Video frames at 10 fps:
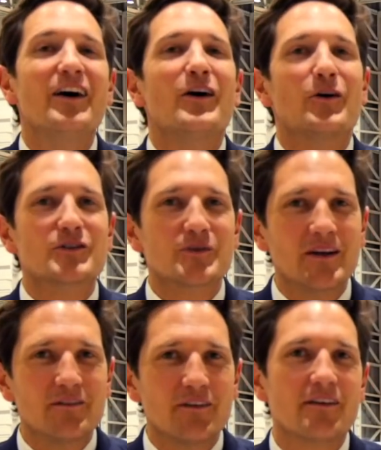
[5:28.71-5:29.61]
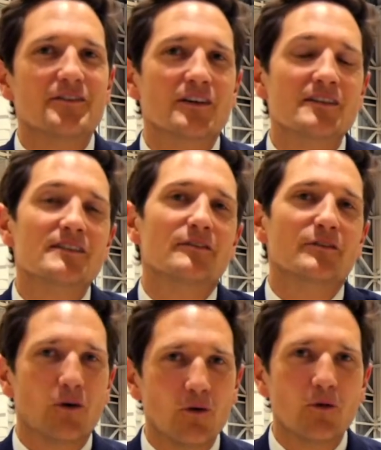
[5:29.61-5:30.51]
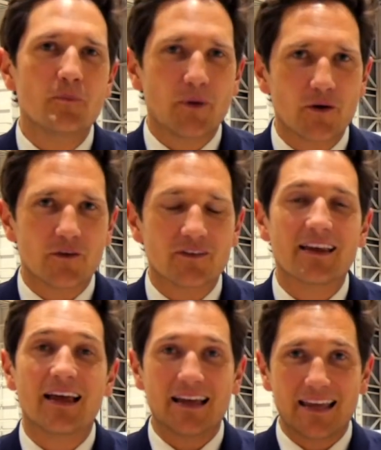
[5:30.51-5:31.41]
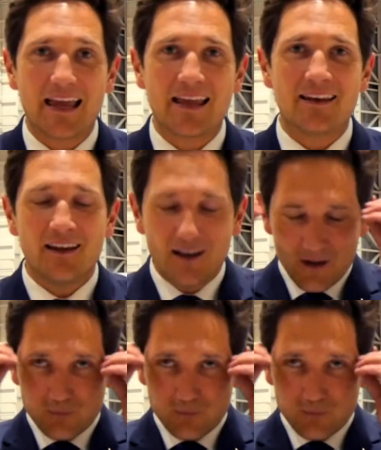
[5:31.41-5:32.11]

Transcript: or 25 tons of coal burned. Again,